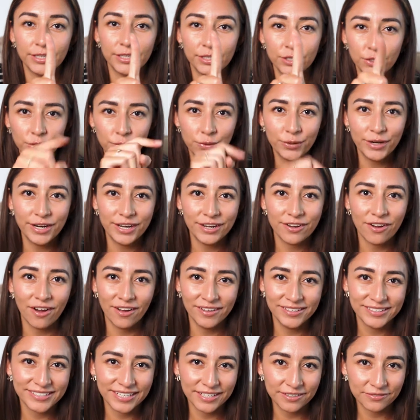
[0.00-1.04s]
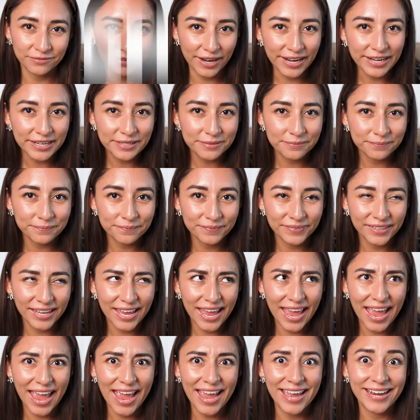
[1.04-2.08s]
You create content, right?
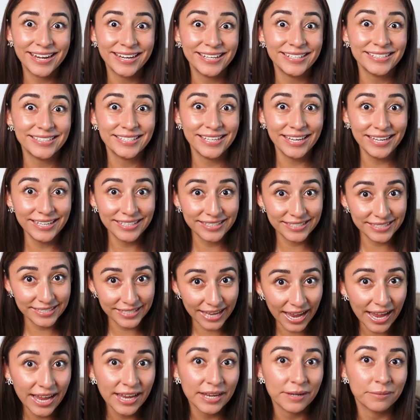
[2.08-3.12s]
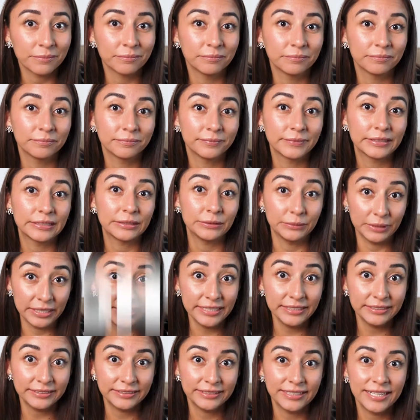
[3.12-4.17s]
And it takes time,
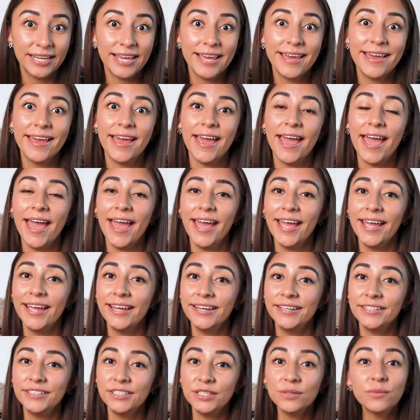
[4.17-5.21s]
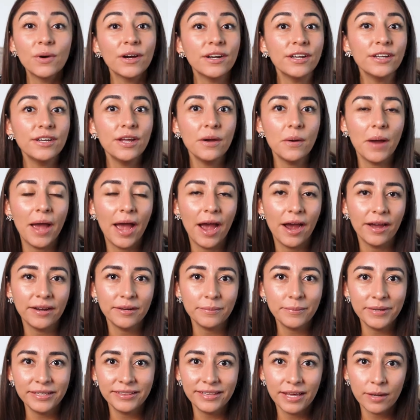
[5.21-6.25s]
right? And you want to know how to
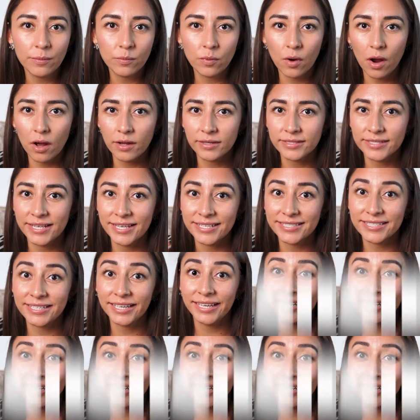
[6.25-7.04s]
make that process